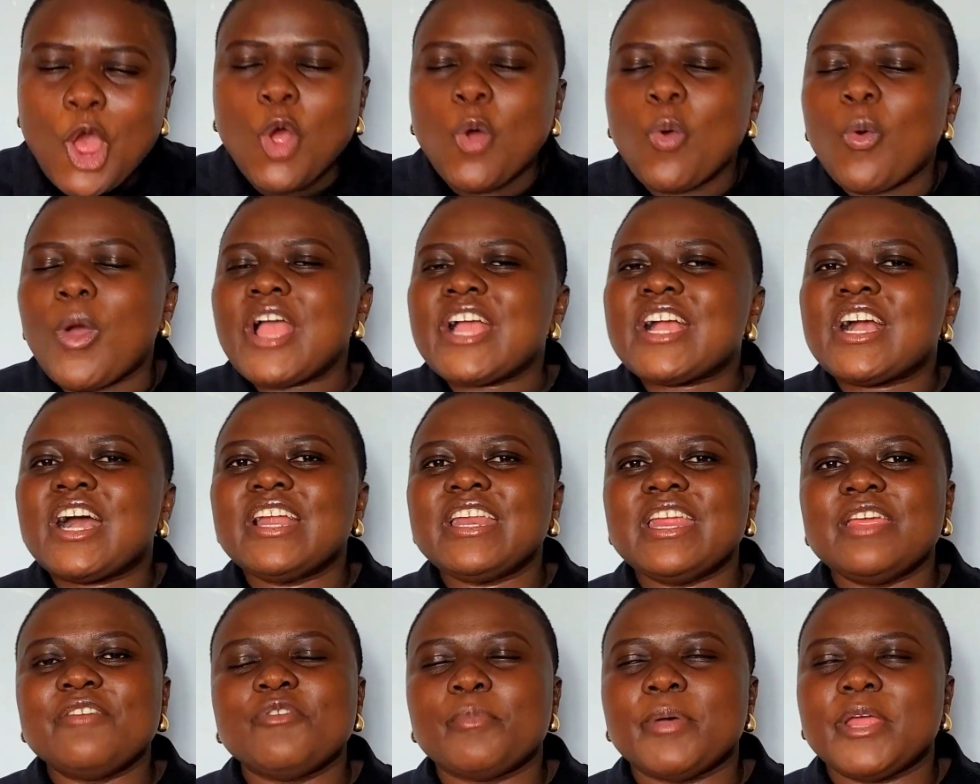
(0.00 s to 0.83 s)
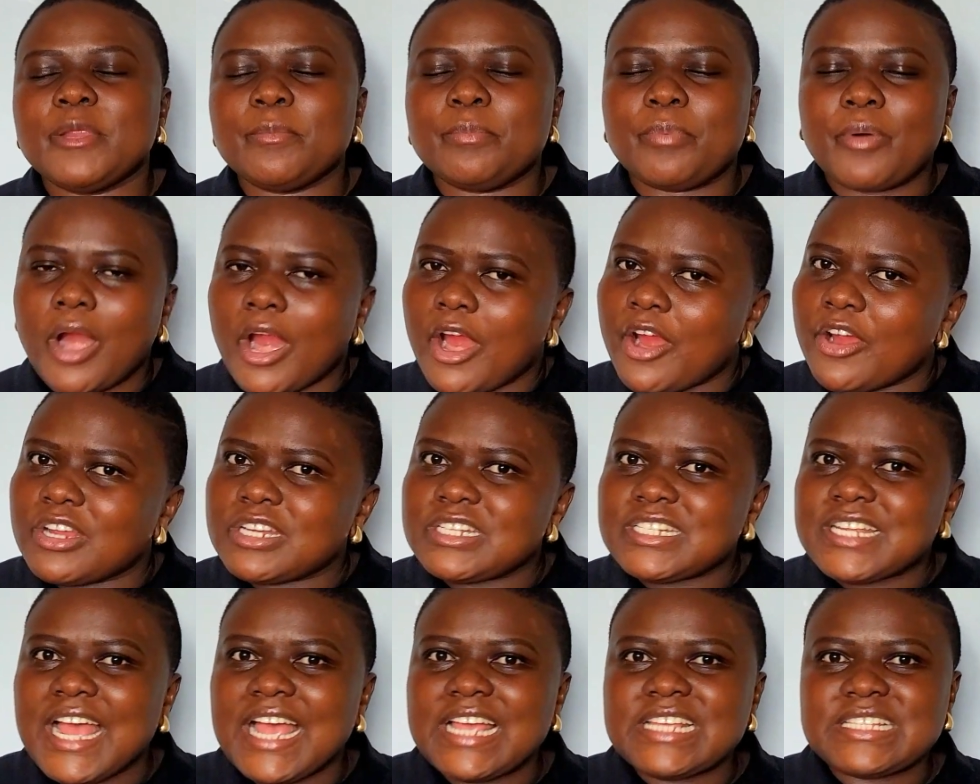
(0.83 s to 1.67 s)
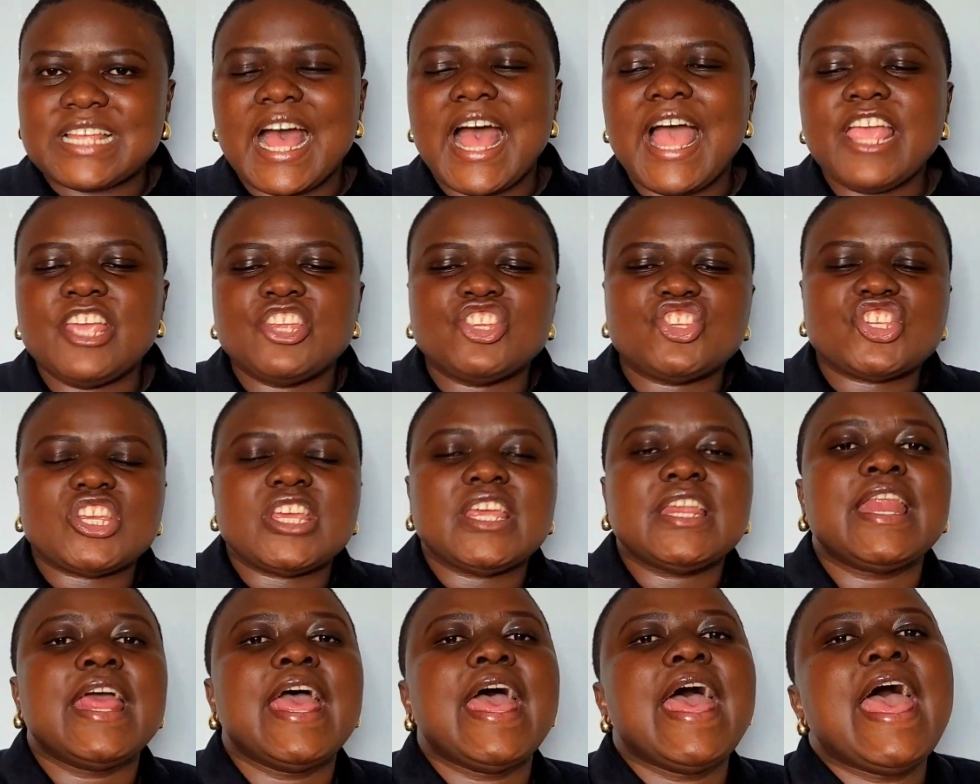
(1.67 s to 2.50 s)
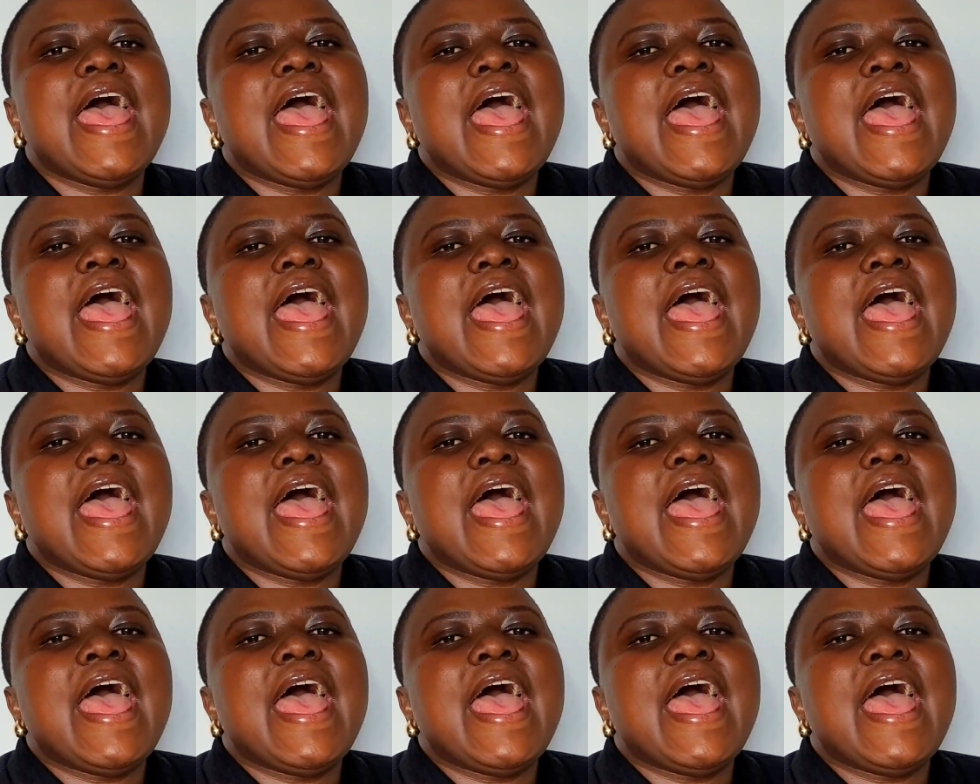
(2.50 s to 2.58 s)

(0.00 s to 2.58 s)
Why can't everybody prioritize hygiene?